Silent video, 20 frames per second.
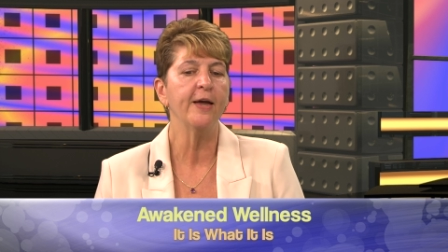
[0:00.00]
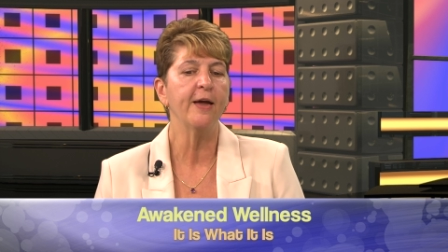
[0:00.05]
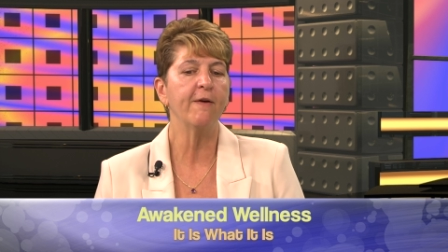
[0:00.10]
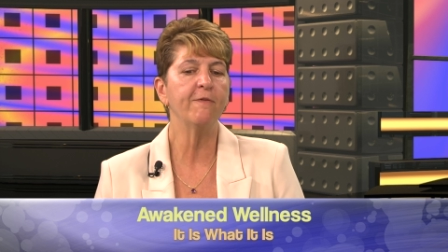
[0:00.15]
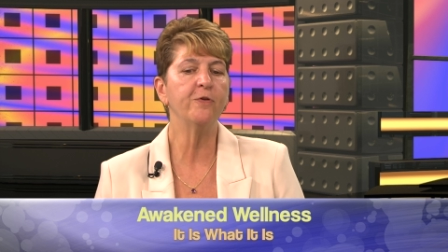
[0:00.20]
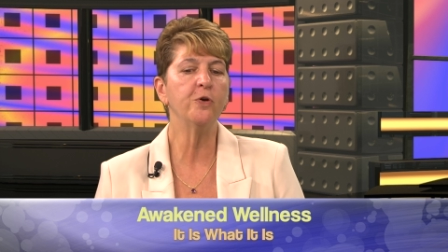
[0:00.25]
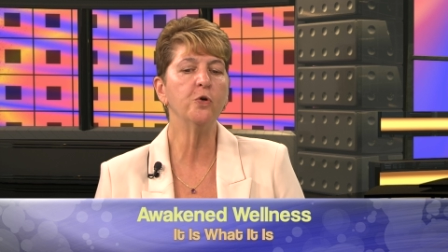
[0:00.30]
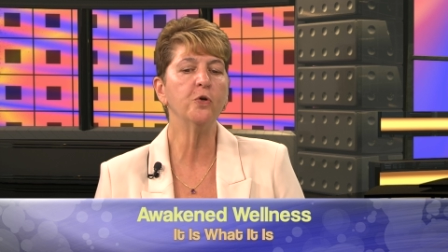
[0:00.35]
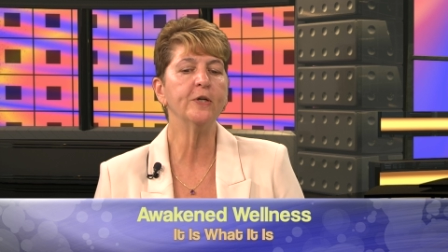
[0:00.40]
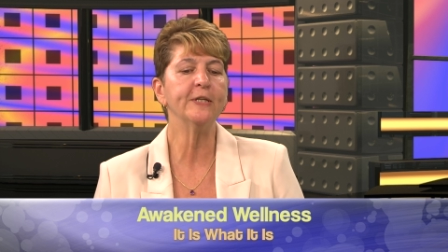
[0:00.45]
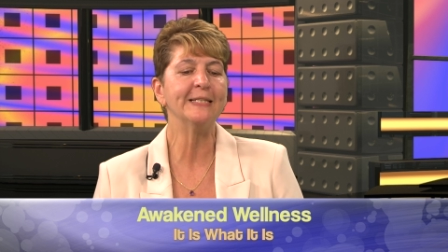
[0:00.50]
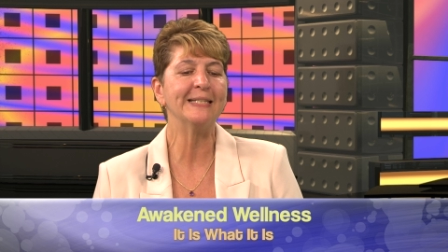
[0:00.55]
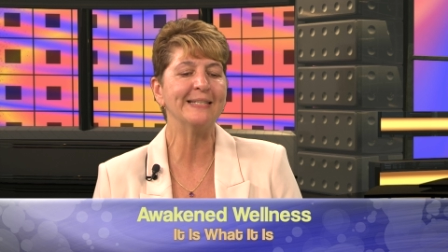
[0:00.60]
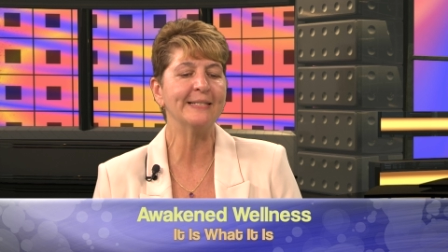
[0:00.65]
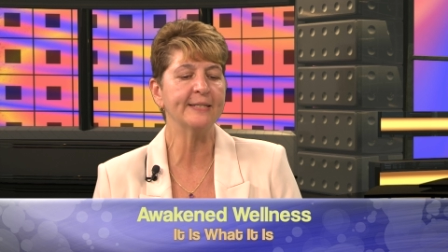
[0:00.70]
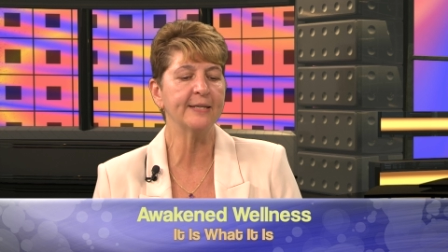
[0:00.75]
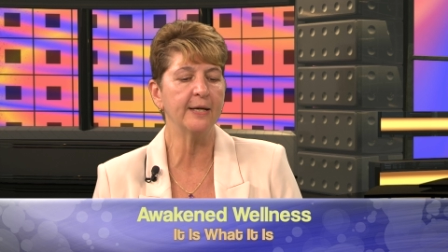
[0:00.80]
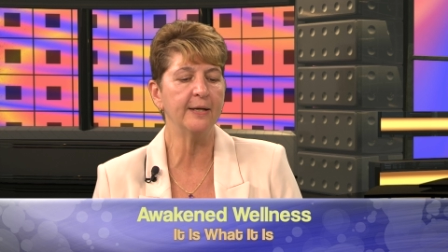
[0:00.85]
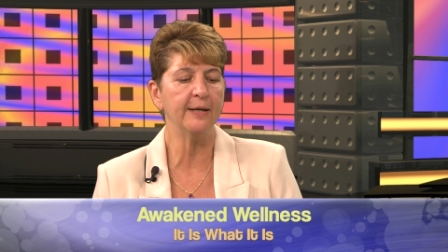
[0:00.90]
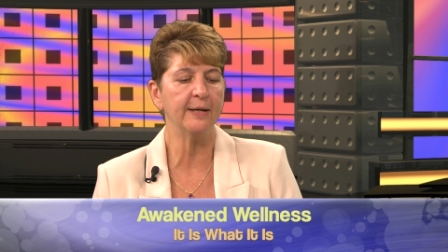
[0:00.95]
If you can
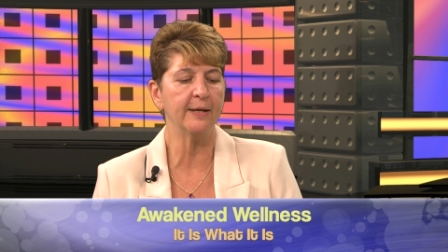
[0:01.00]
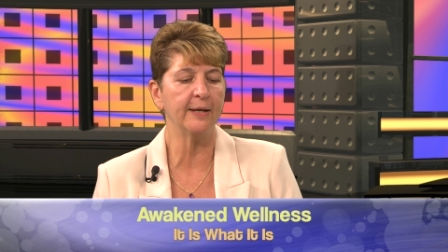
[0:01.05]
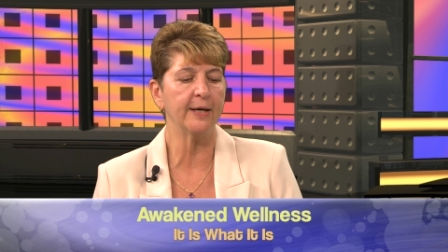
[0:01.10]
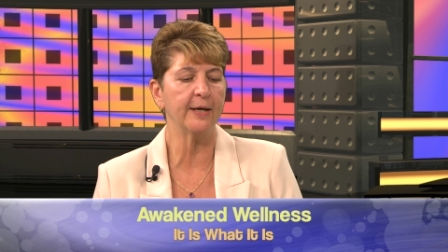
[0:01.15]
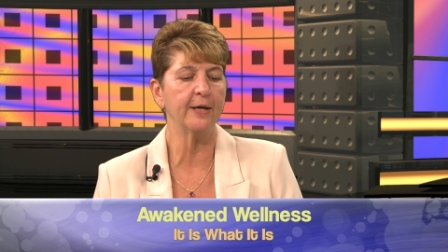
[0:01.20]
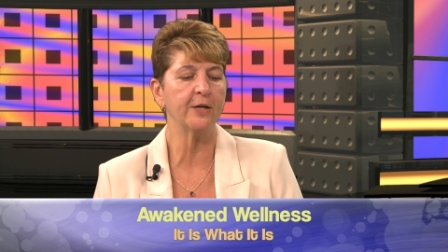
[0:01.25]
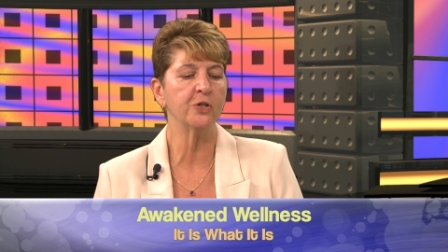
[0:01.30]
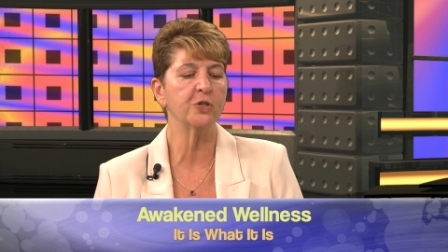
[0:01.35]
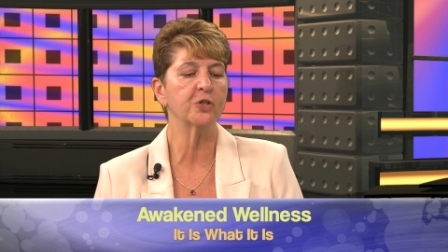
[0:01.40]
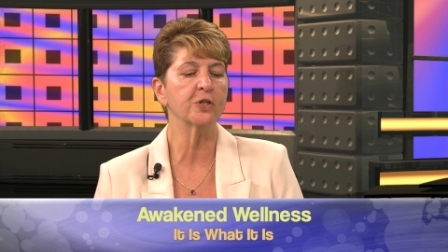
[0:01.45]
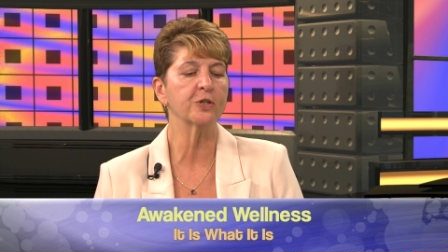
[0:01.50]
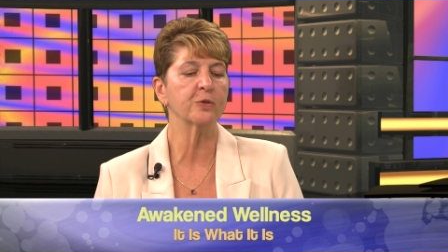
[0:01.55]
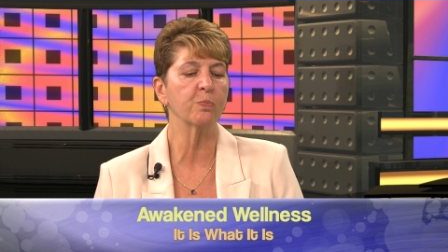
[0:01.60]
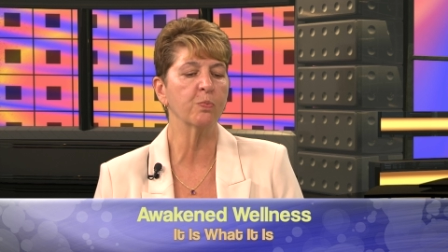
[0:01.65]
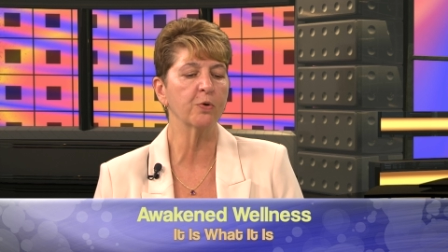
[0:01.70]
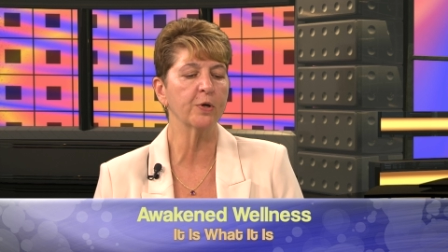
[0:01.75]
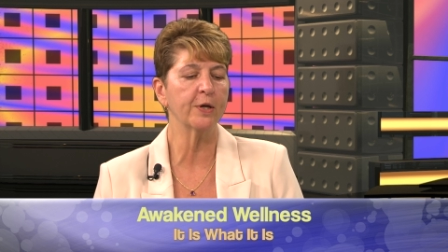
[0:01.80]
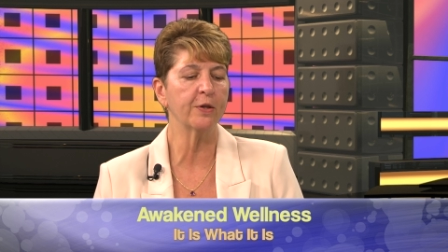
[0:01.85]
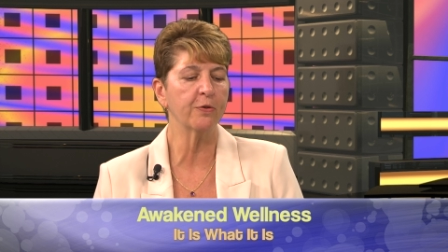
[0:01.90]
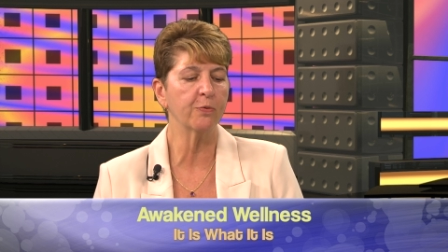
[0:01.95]
sit in it and just
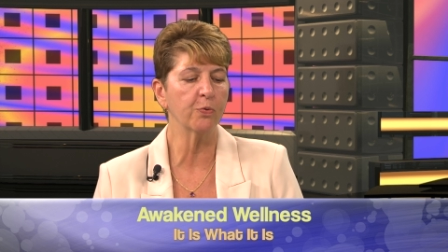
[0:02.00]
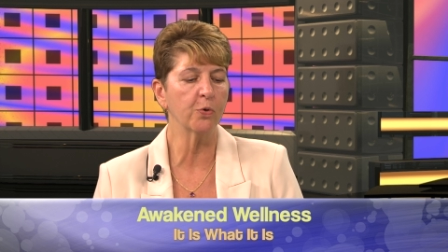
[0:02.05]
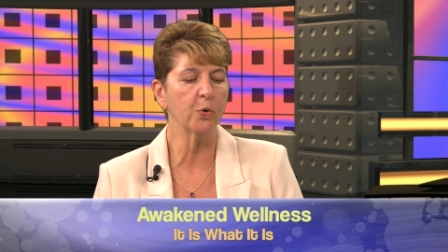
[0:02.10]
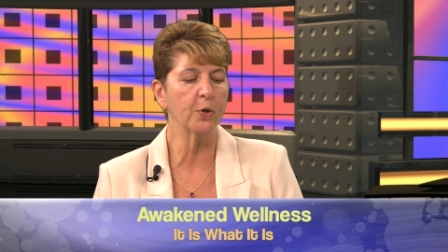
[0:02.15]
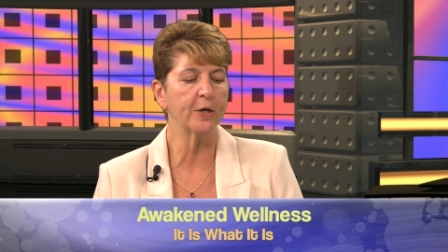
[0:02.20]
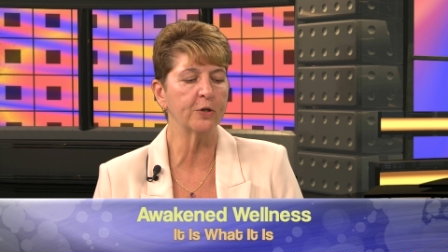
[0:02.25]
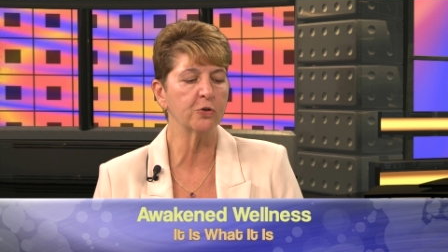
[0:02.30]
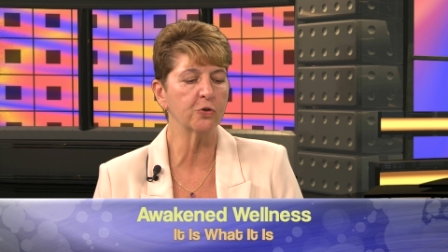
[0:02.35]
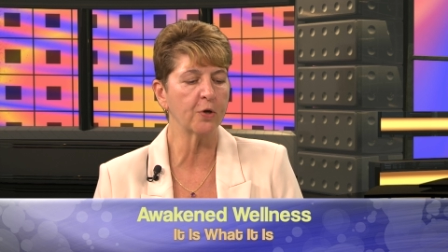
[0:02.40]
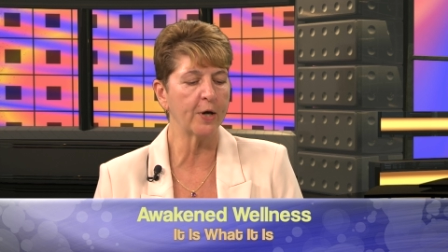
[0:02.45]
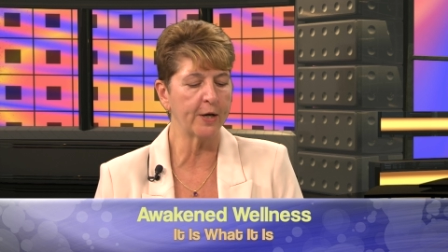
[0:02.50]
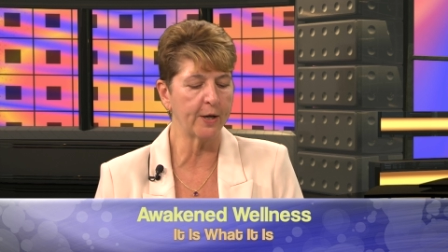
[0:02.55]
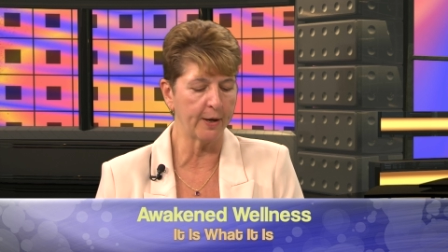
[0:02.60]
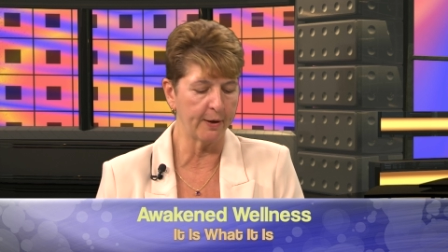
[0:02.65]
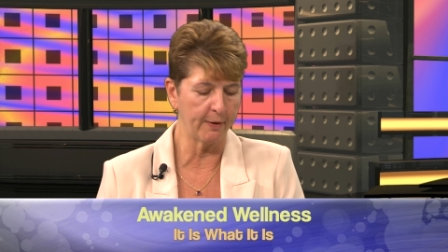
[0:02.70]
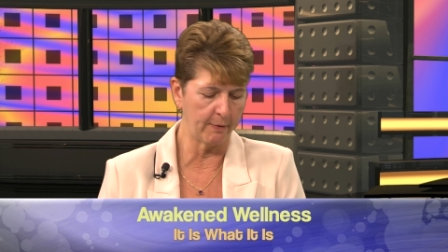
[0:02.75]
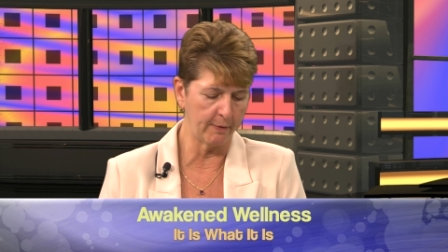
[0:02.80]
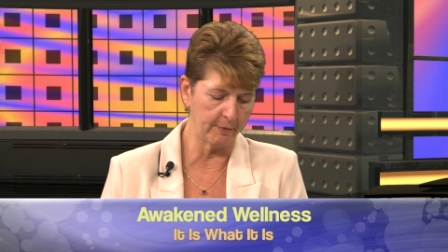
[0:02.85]
breathe through it and try to,